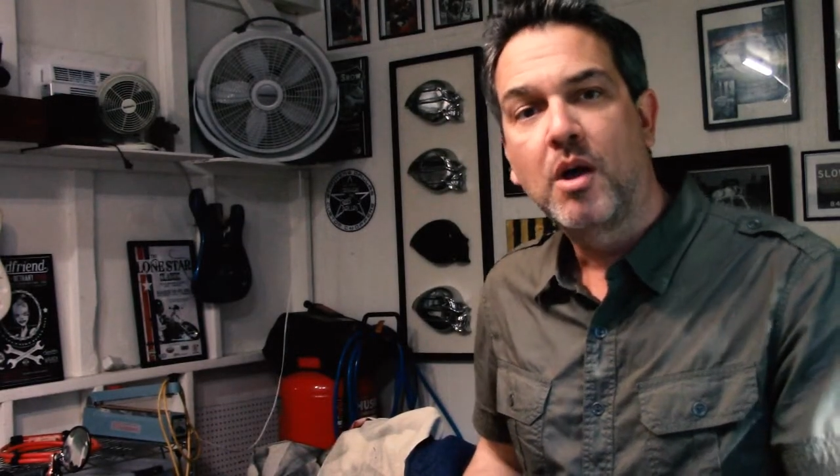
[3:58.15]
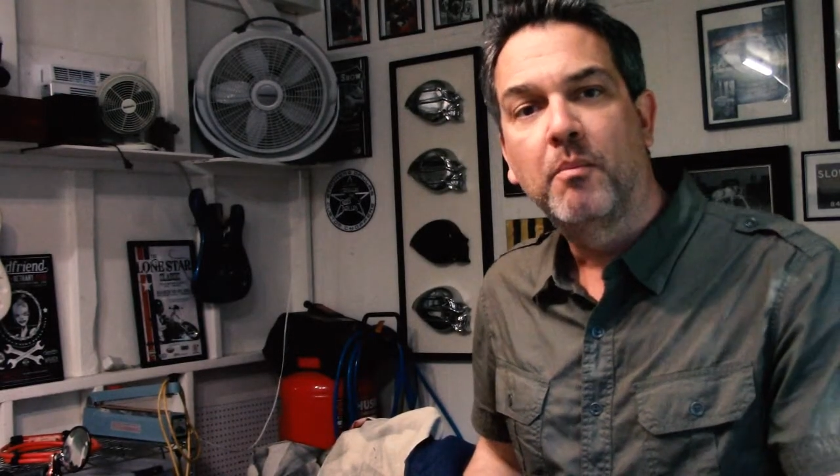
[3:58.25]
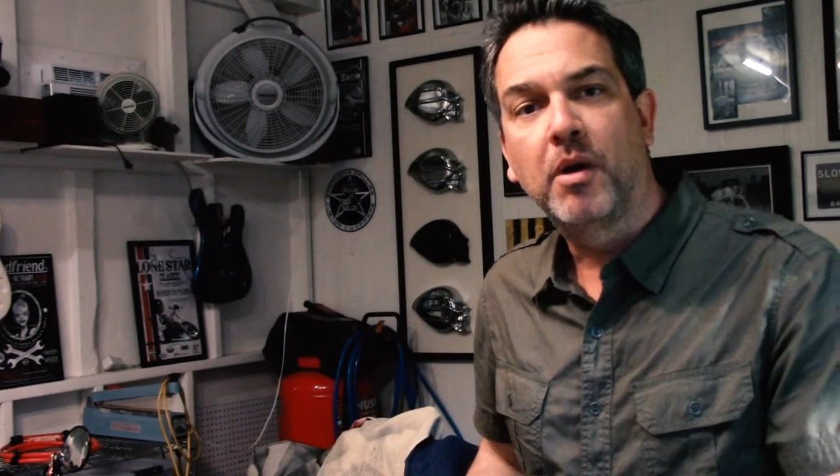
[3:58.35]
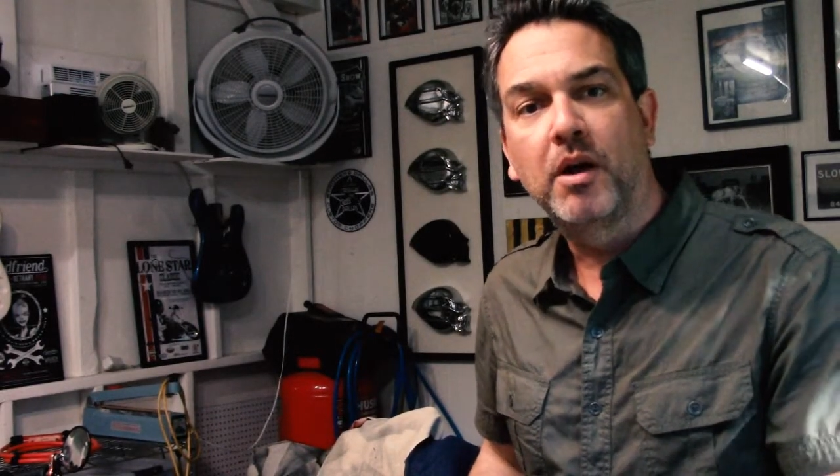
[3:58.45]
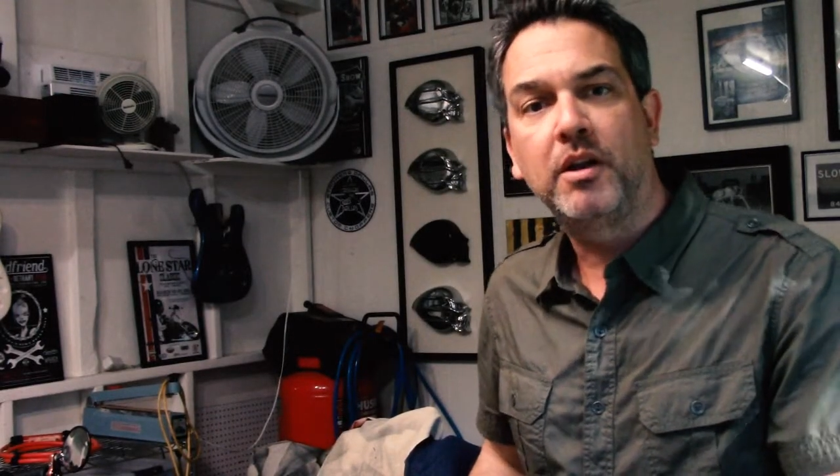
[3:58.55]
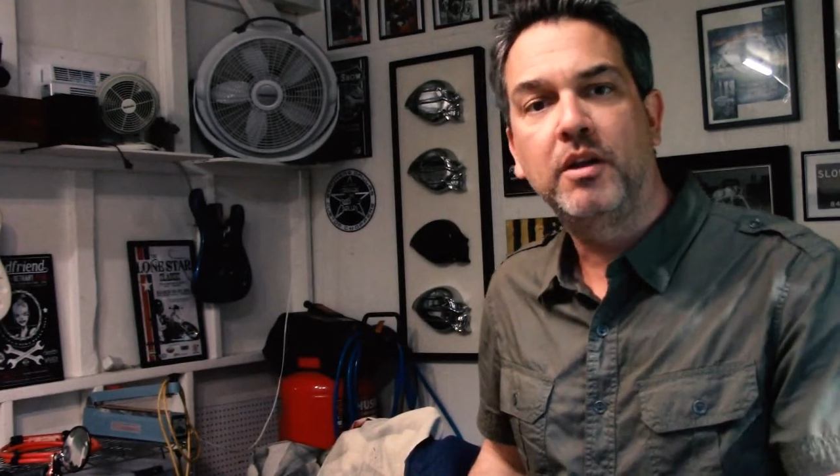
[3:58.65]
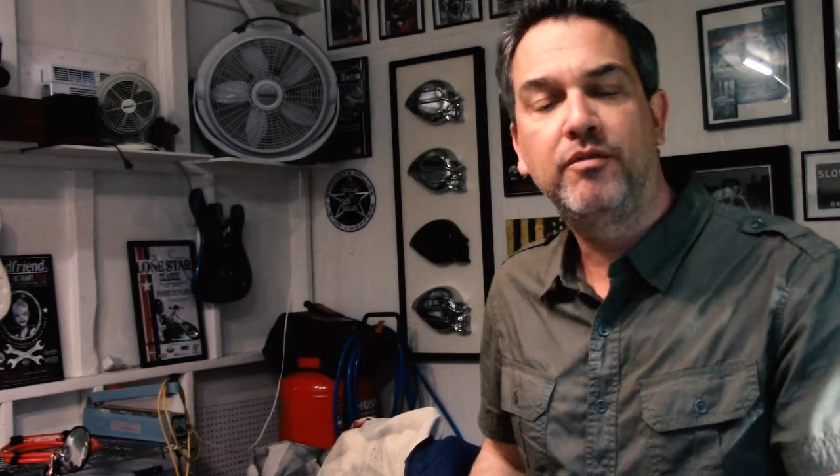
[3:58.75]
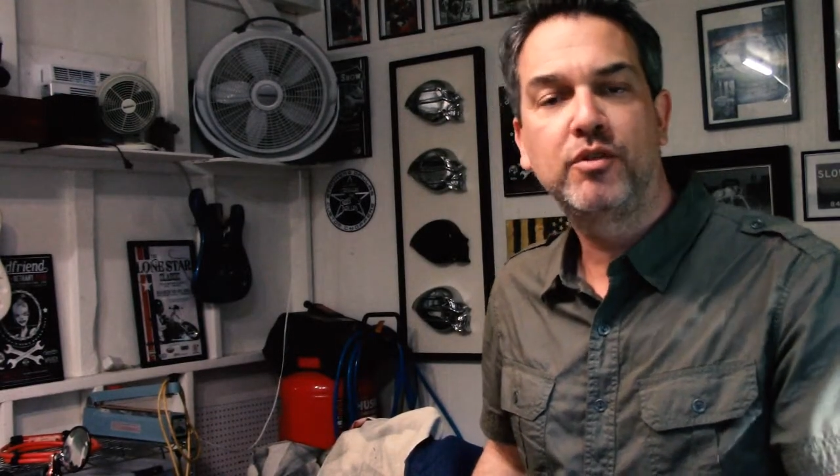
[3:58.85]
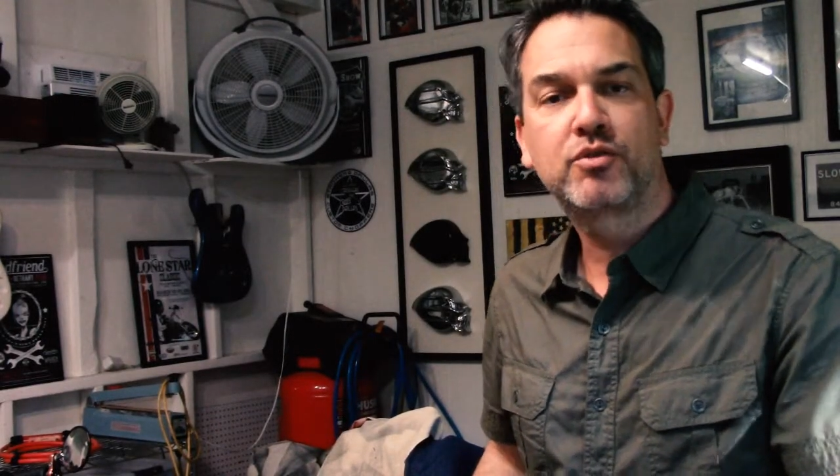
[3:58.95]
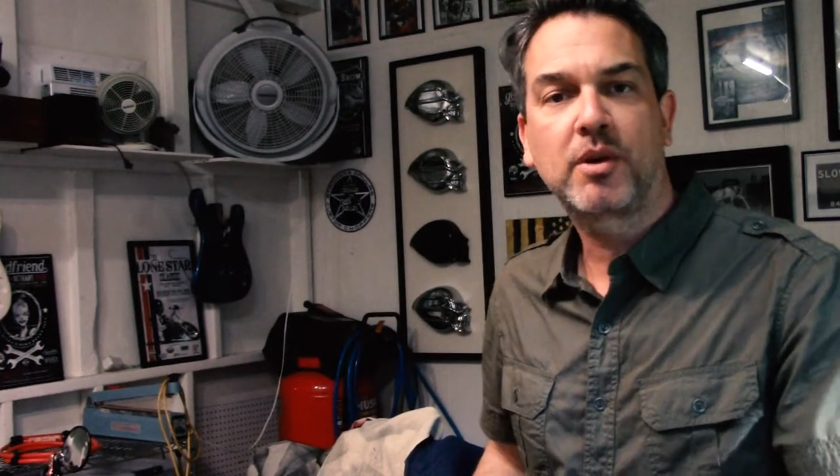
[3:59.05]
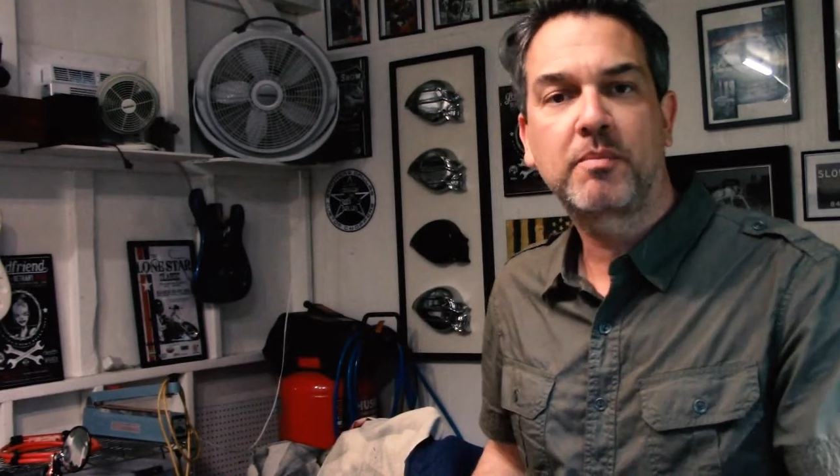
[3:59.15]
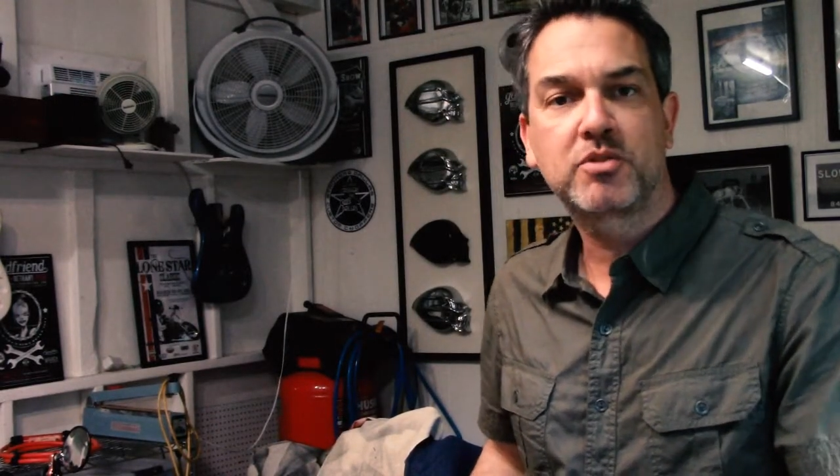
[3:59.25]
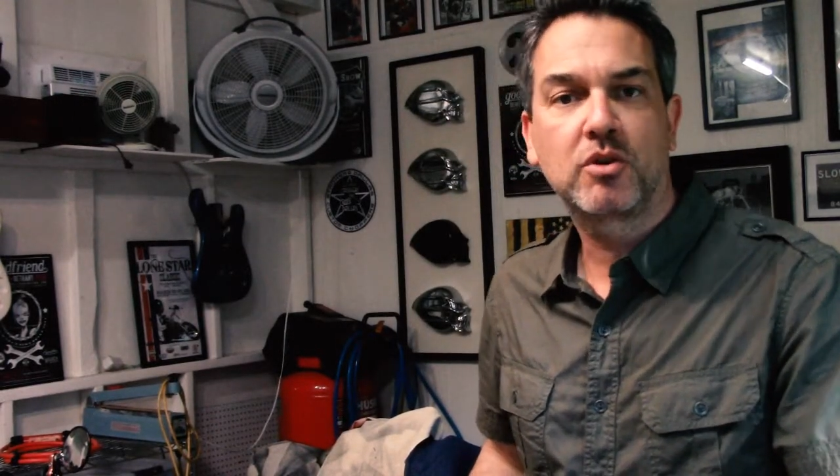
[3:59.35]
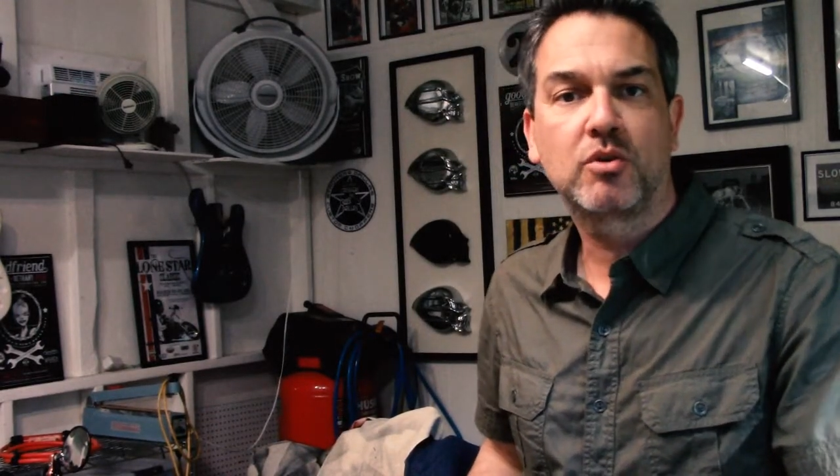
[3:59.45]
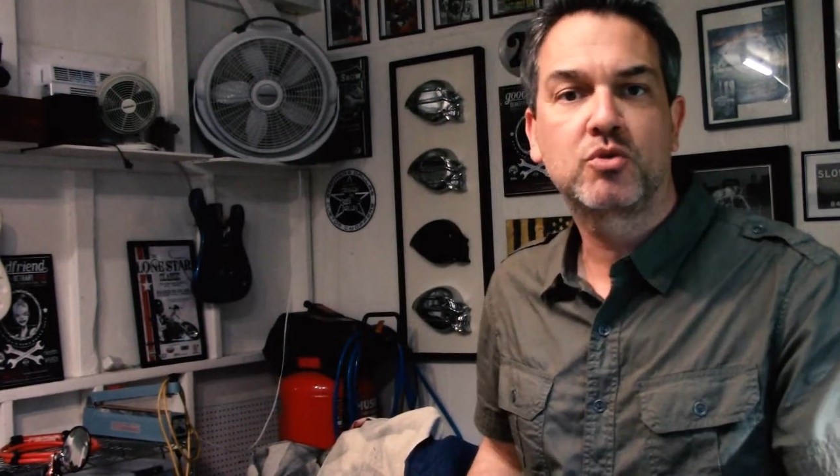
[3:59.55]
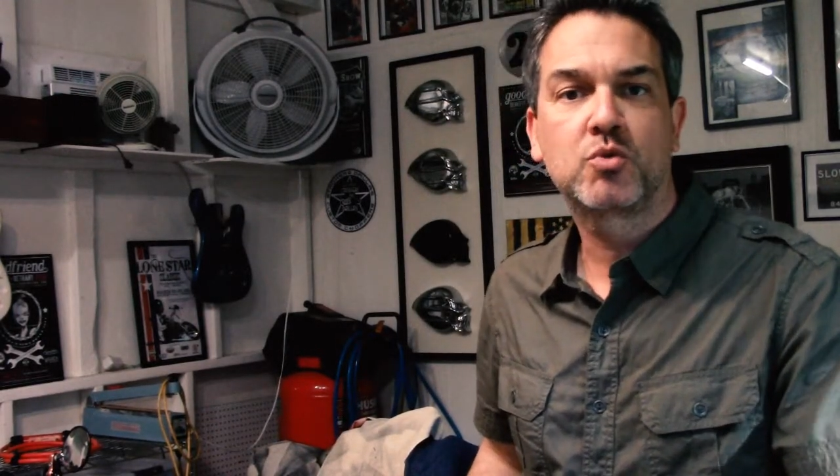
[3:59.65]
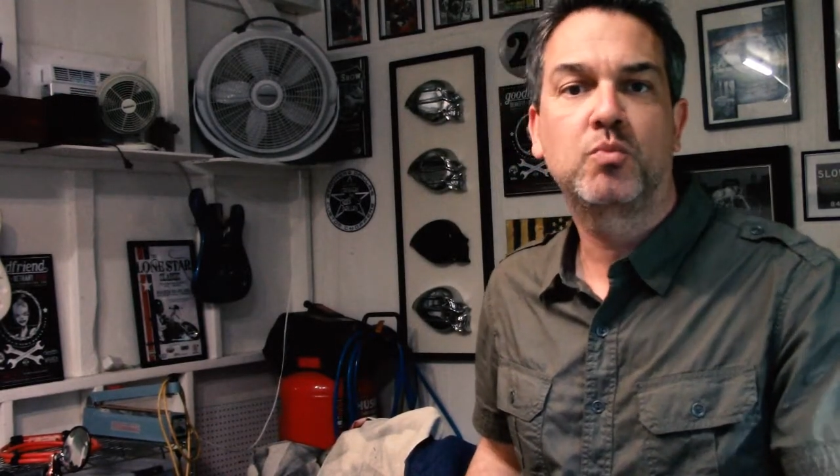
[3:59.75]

But in future episodes,